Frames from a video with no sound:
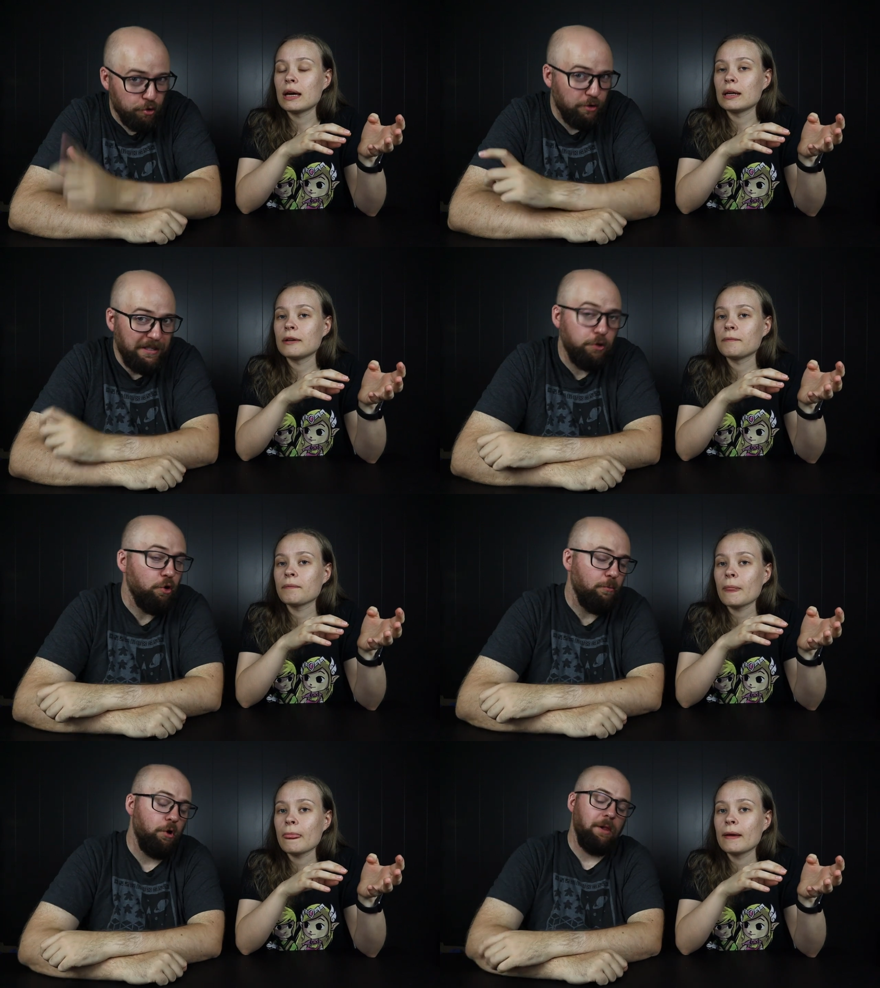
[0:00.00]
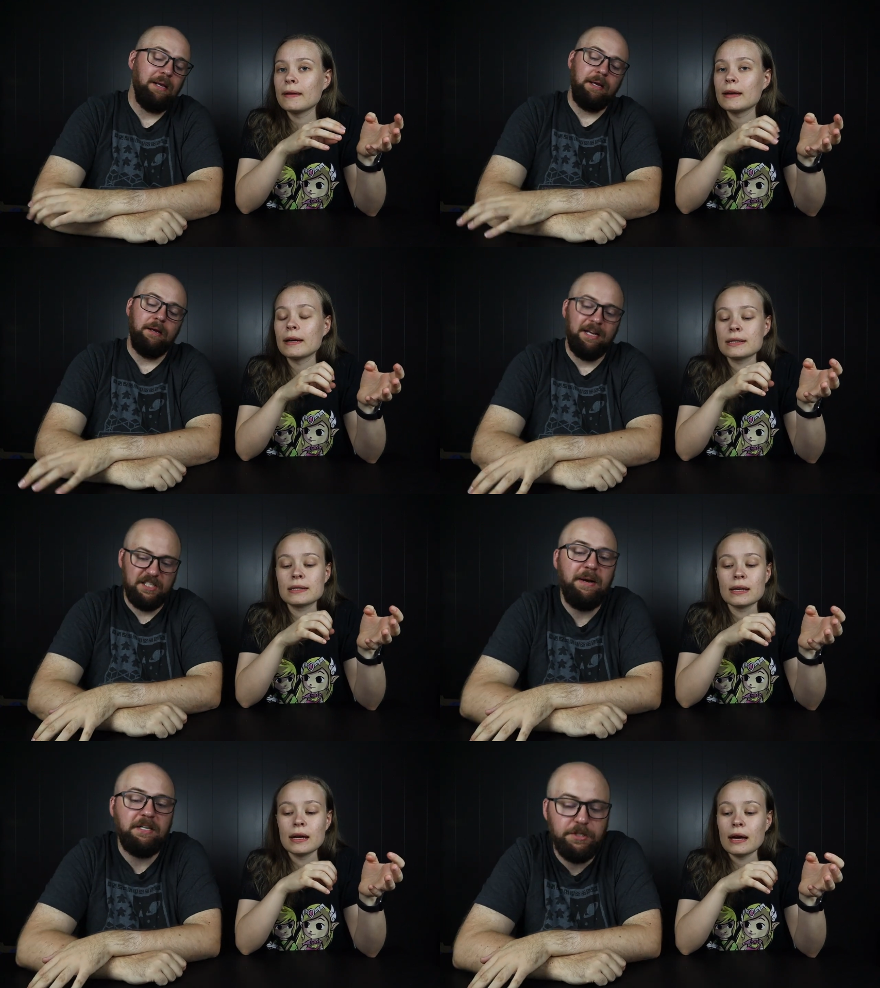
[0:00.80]
Speaker 1: in the Turmoil uh, yes,
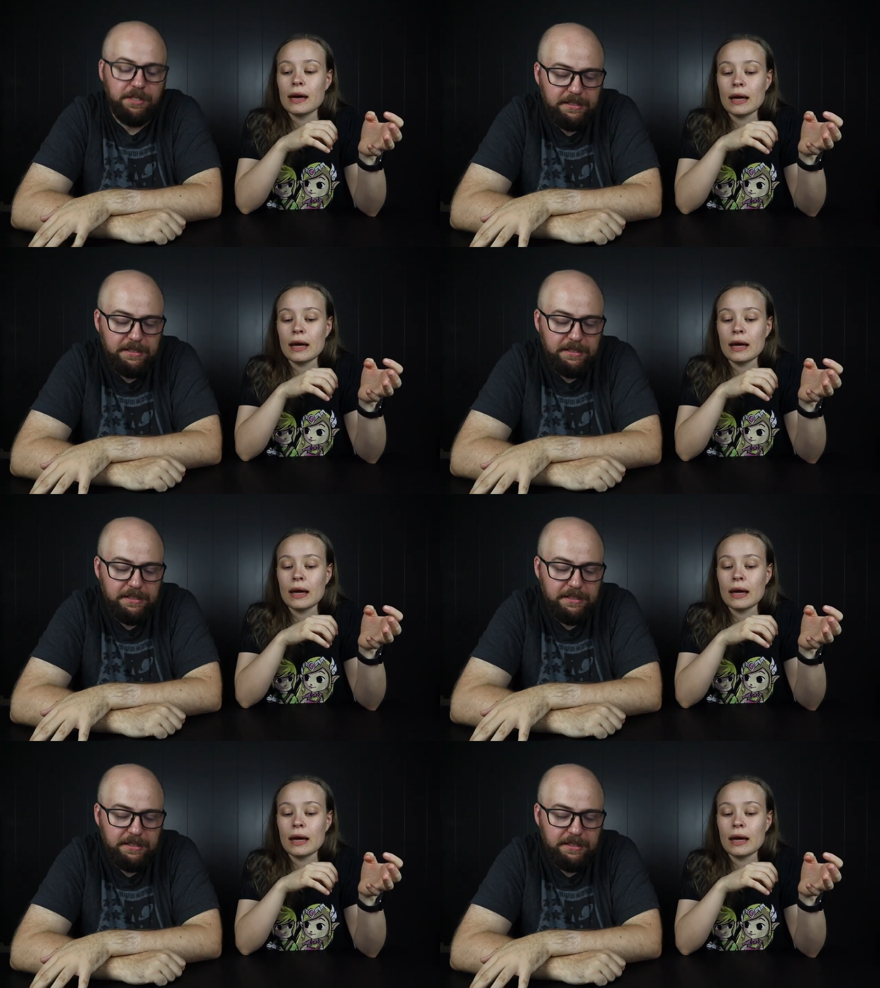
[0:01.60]
expansion.